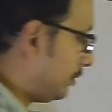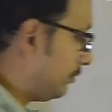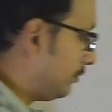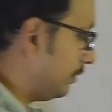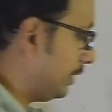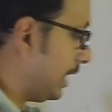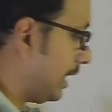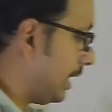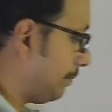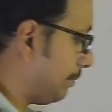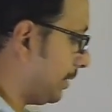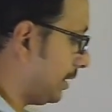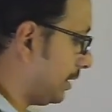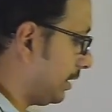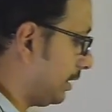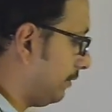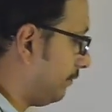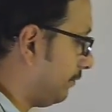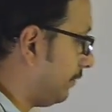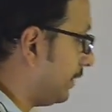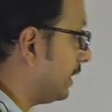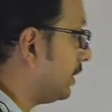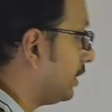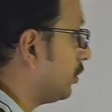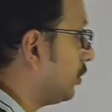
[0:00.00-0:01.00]
will happen?
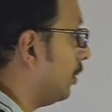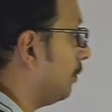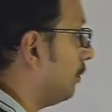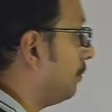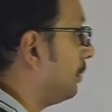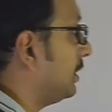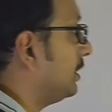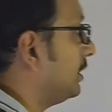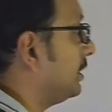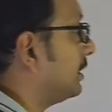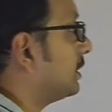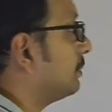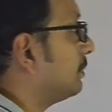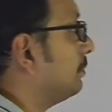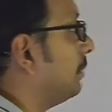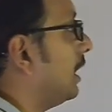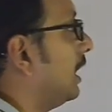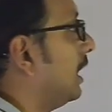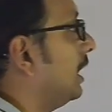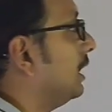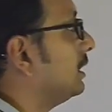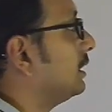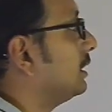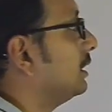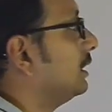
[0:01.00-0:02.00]
If I copy this
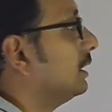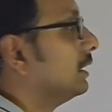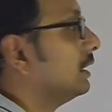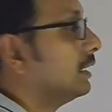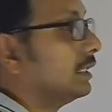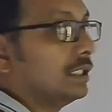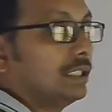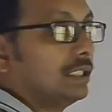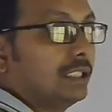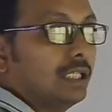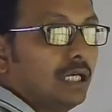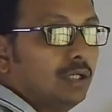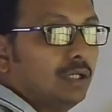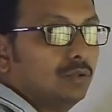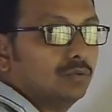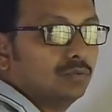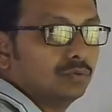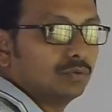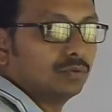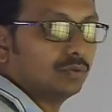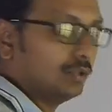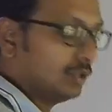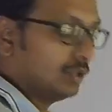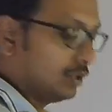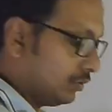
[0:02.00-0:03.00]
part
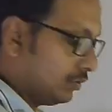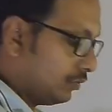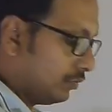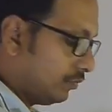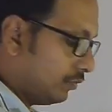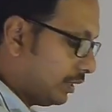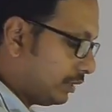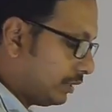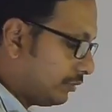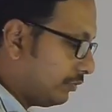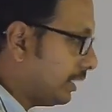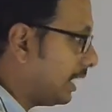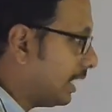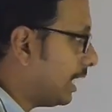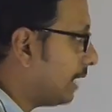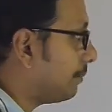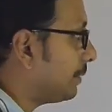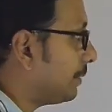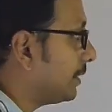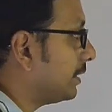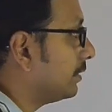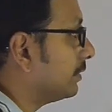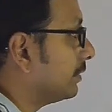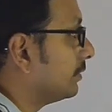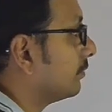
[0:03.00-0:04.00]
down, what will
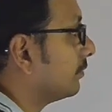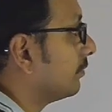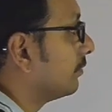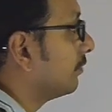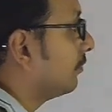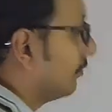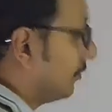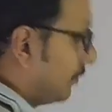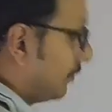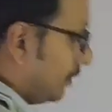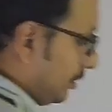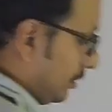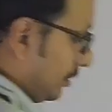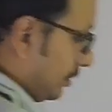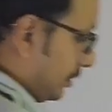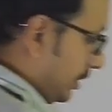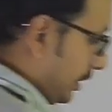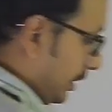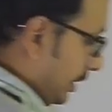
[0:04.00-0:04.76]
happen? See